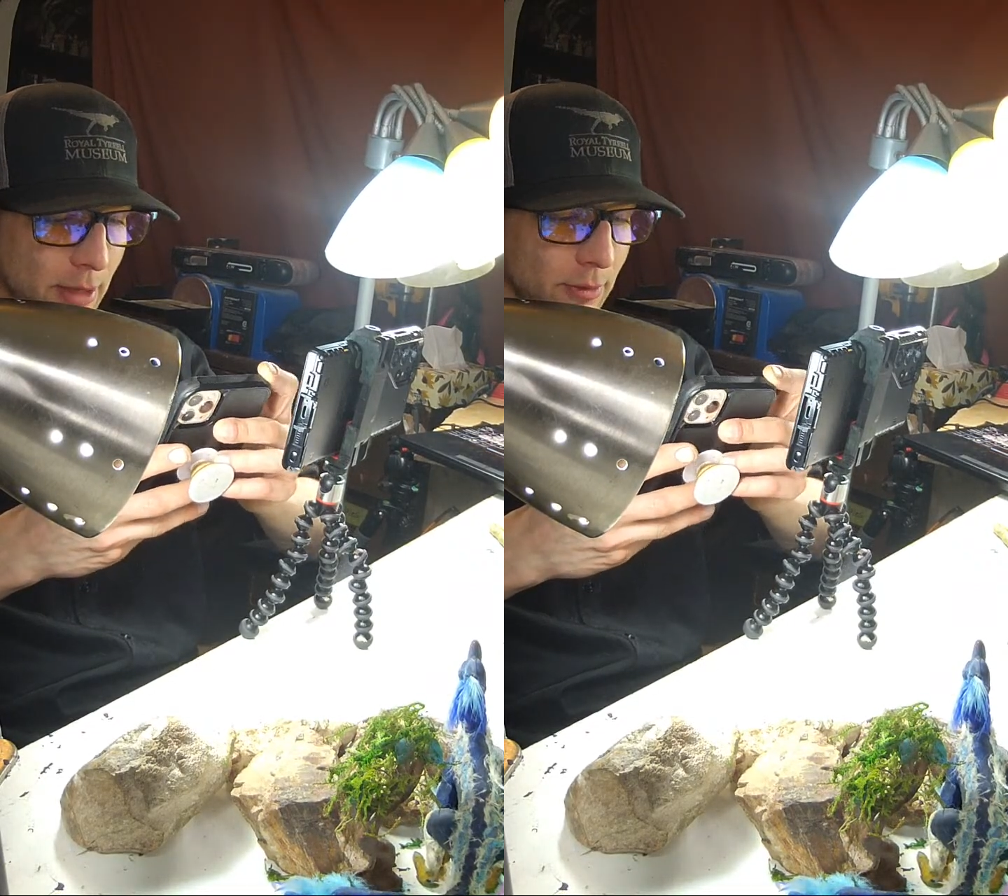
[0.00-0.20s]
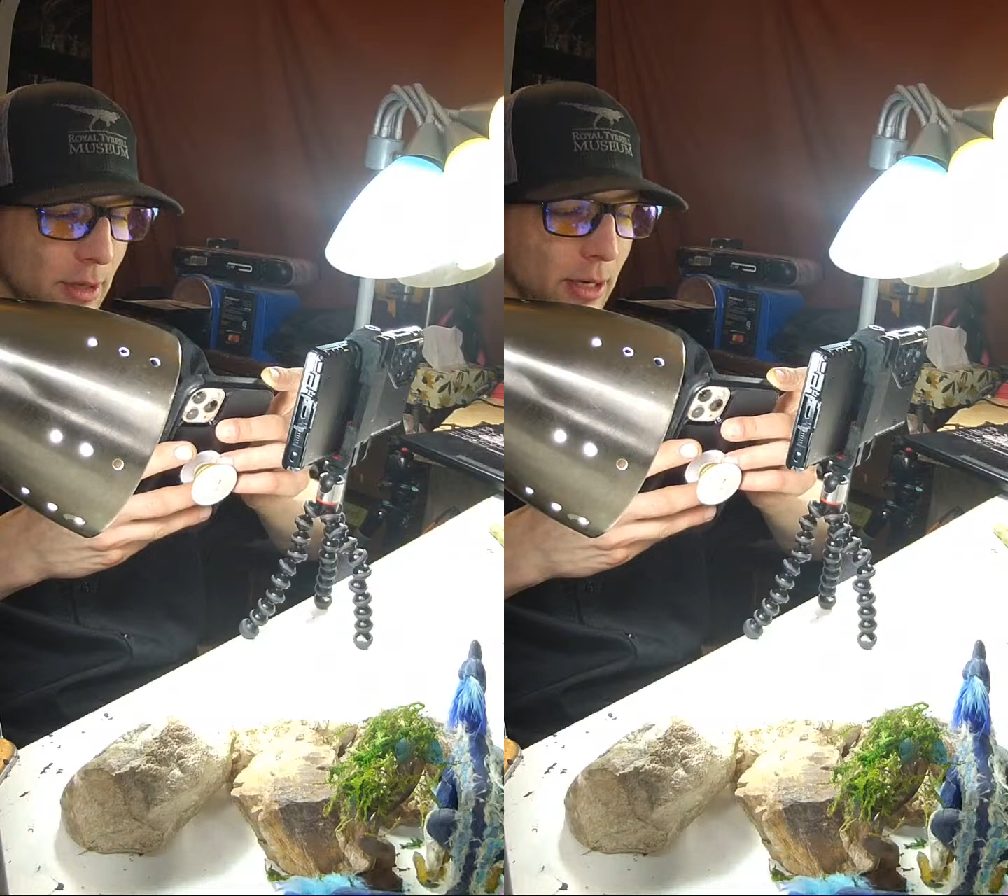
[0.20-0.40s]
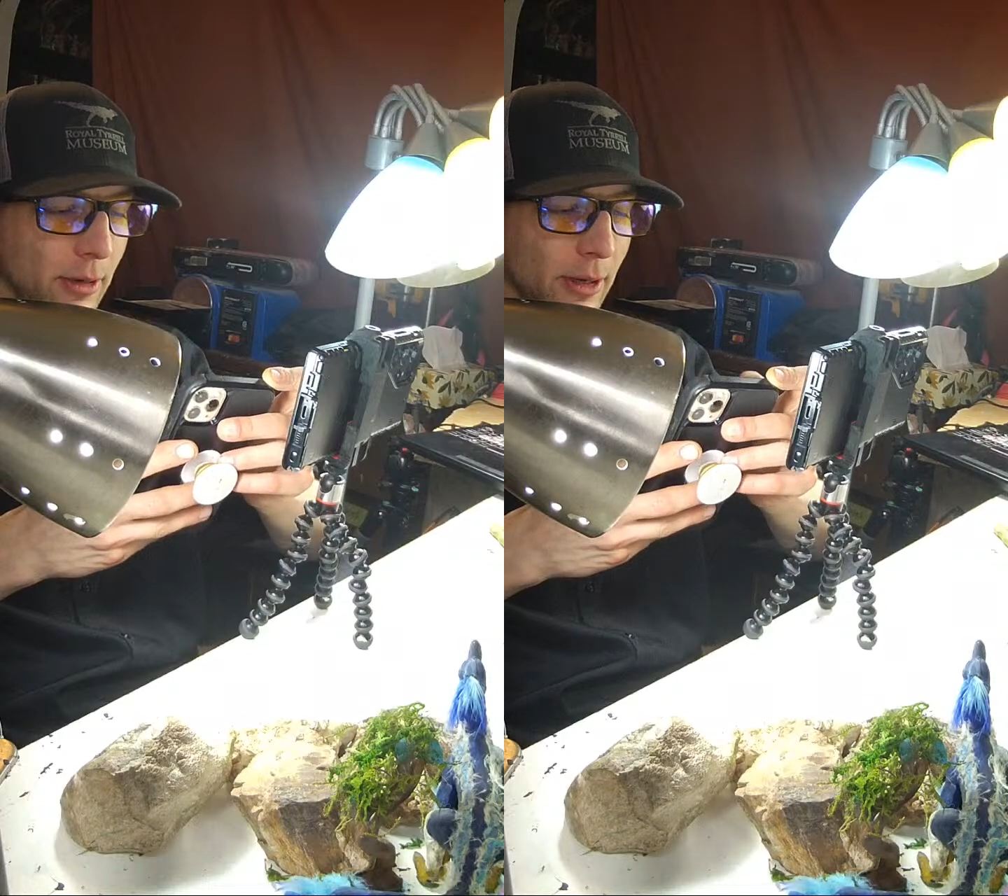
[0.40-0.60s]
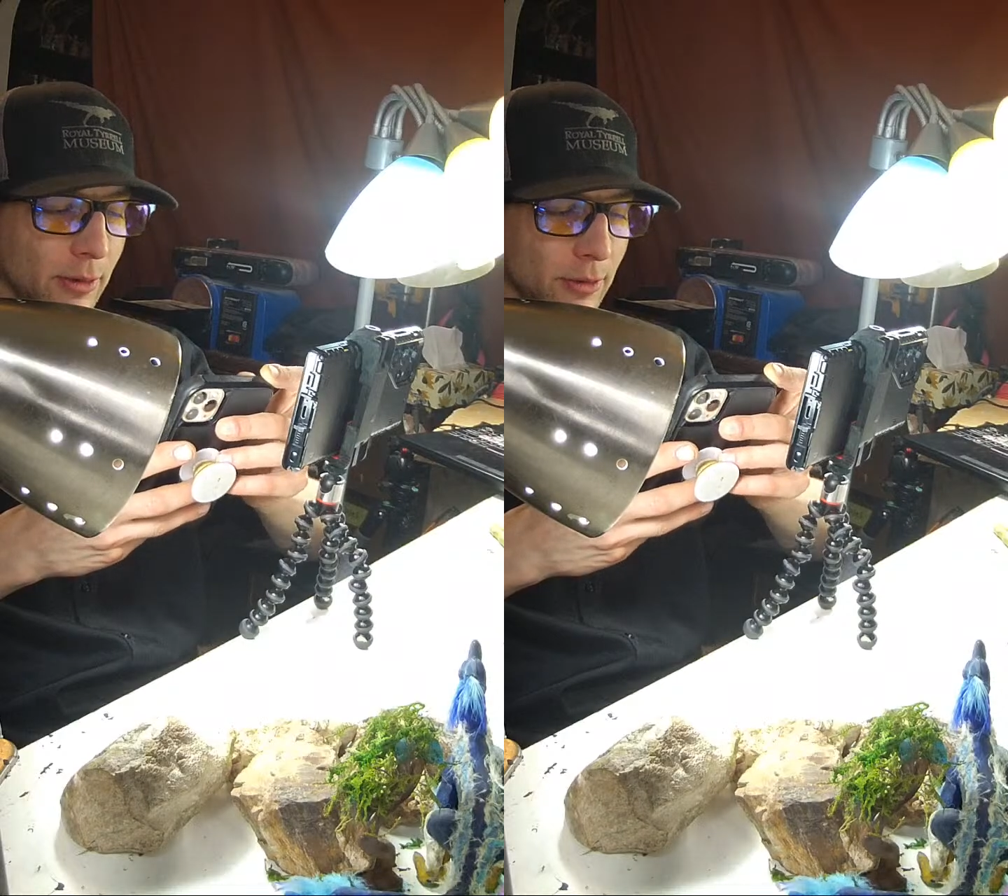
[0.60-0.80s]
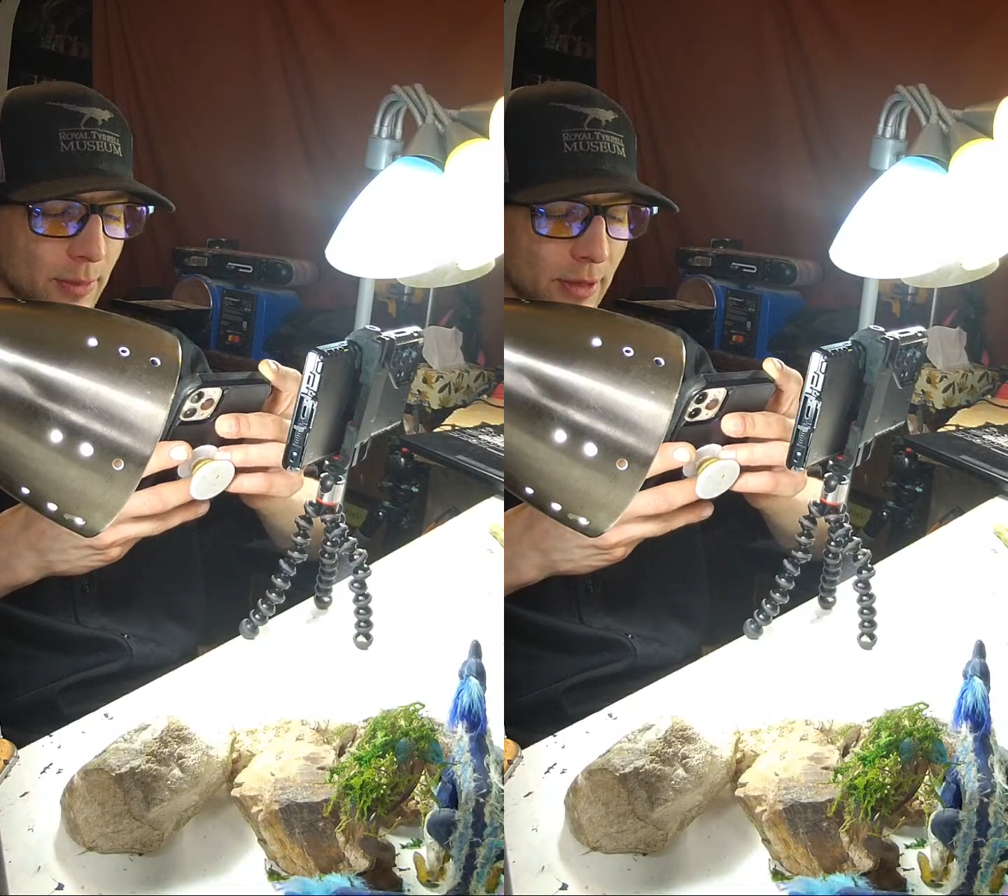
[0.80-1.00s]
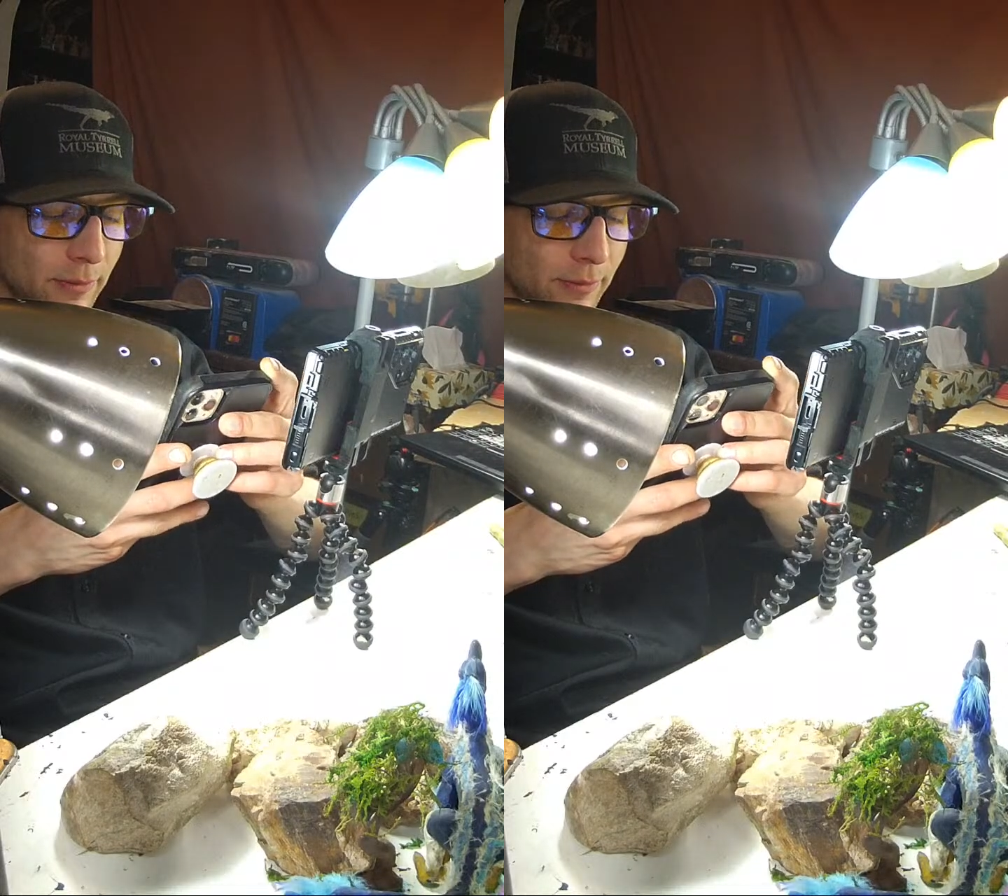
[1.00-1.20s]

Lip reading: do not know how to use my